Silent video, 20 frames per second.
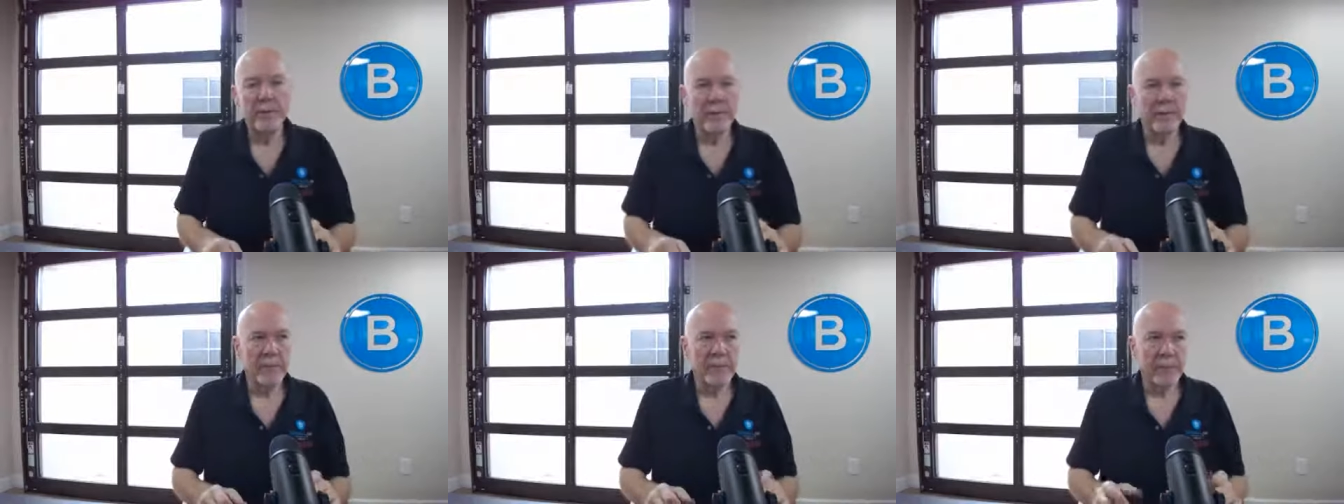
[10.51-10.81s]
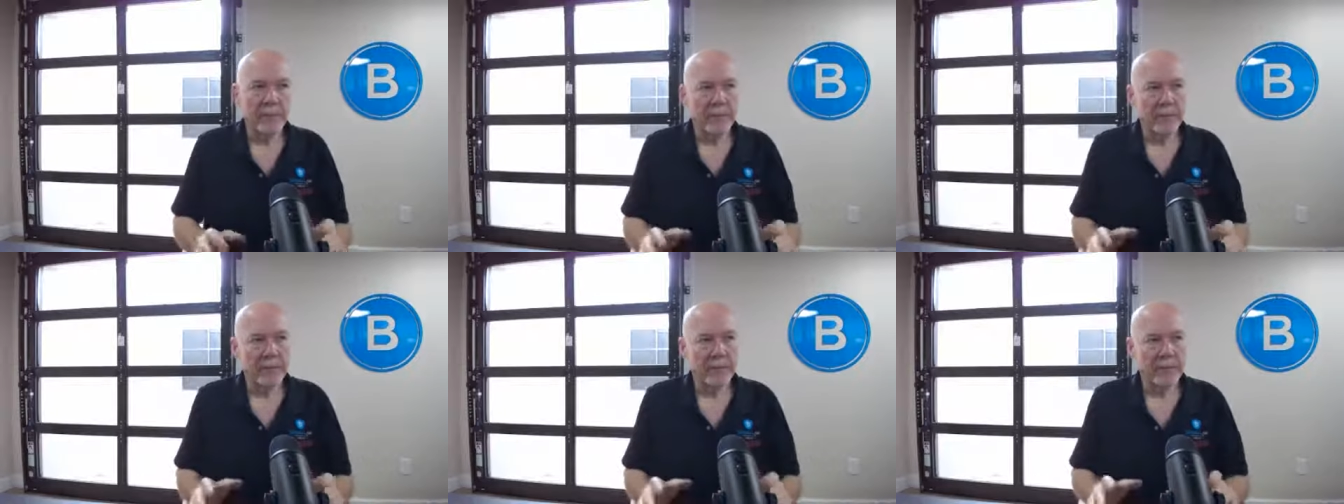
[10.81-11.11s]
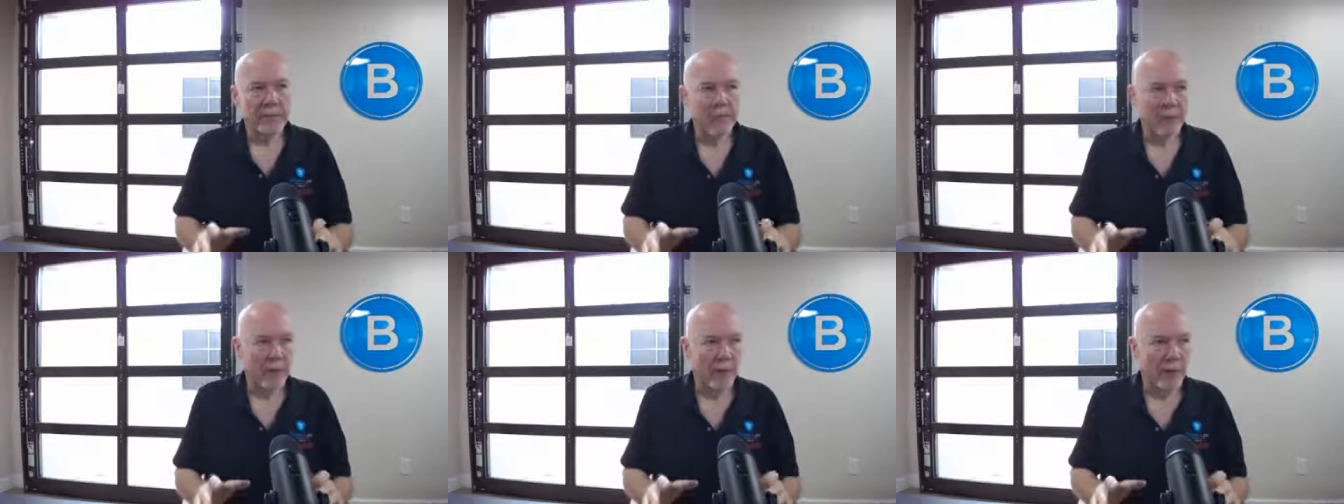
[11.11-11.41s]
Let me say it
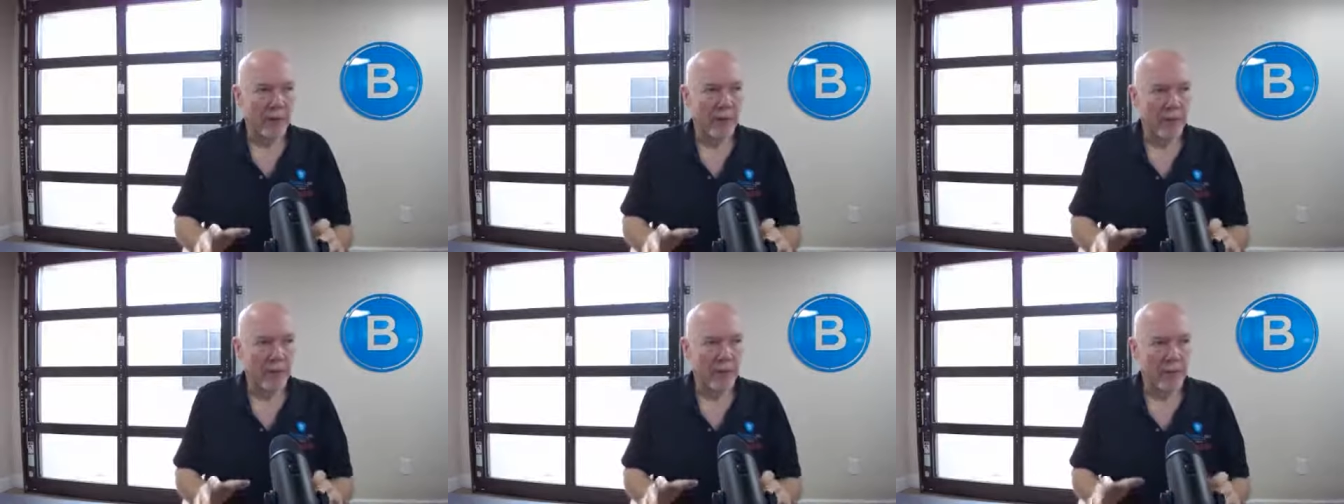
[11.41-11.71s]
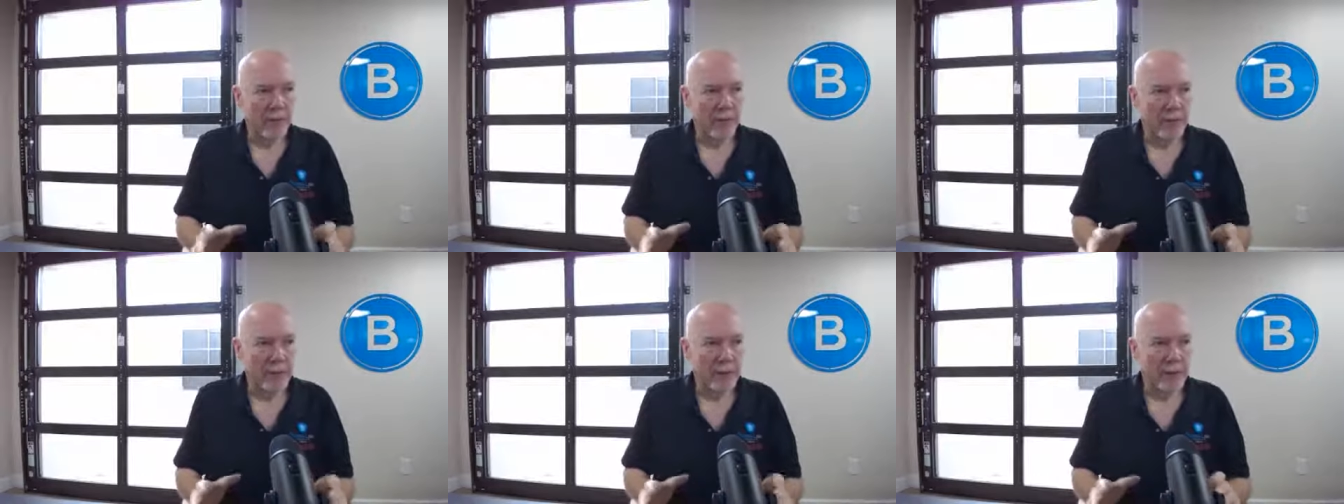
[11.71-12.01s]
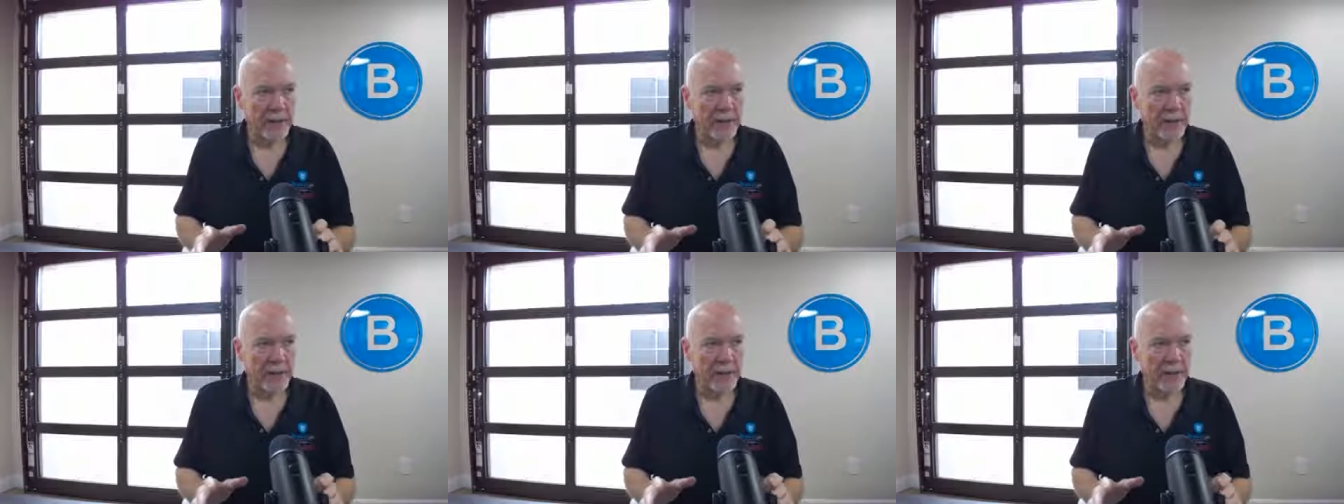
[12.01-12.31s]
this way. I
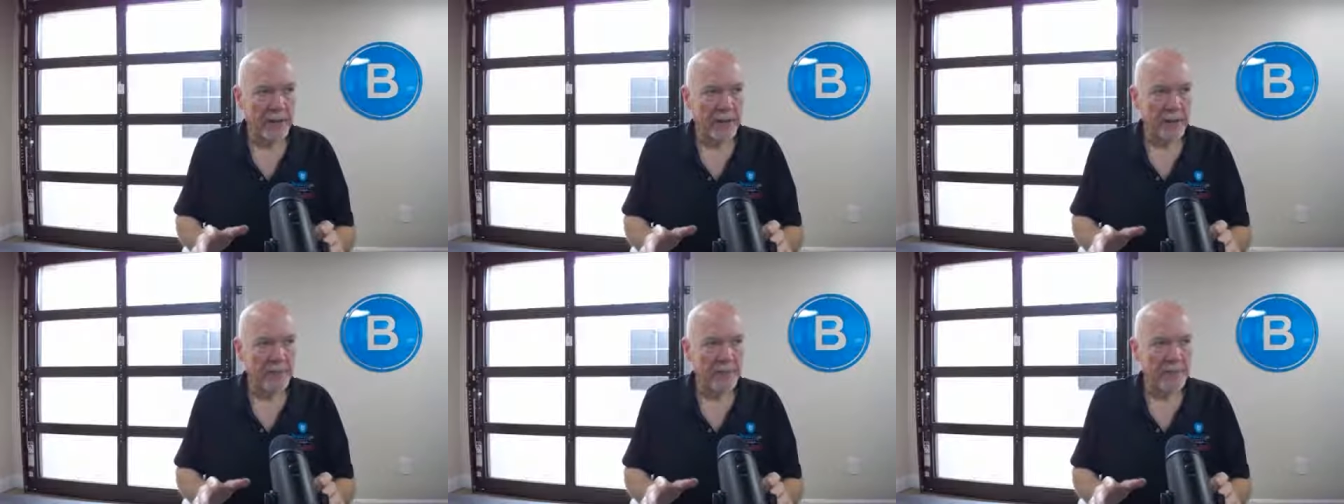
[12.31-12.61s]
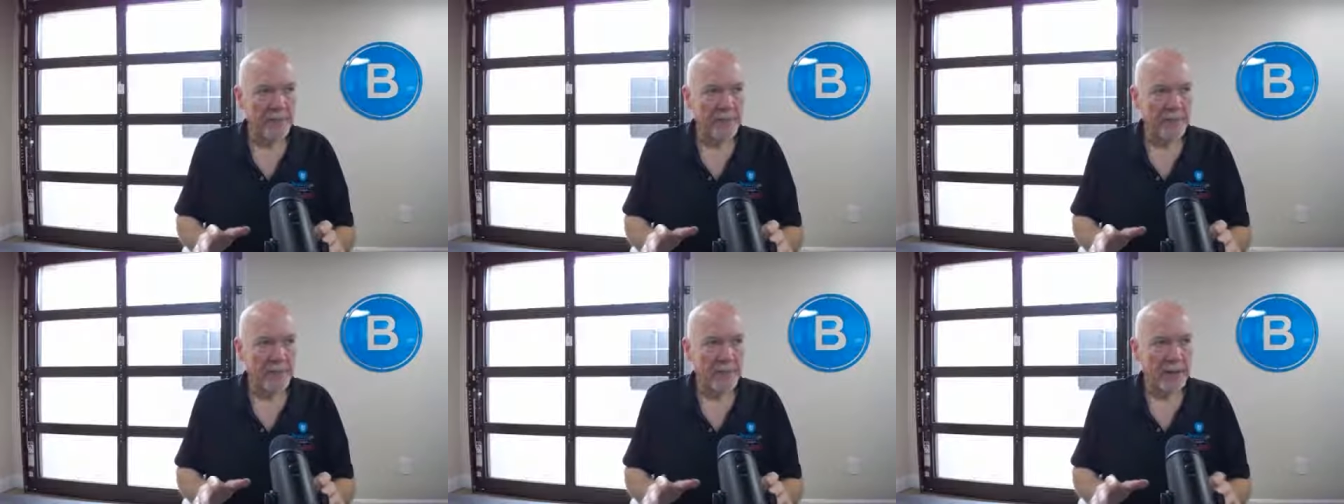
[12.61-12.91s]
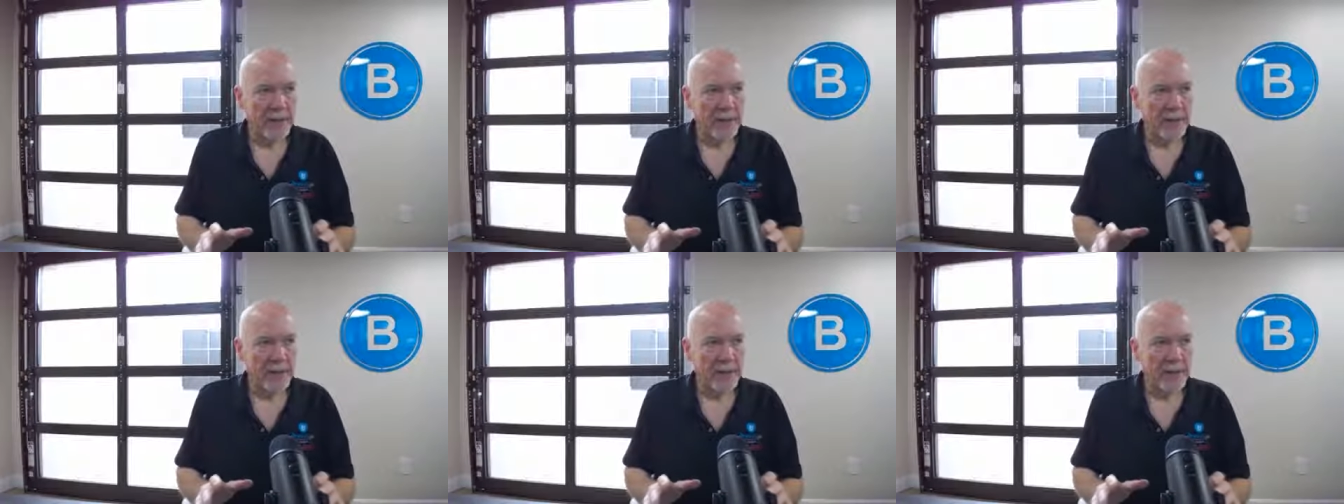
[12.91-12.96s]
put um,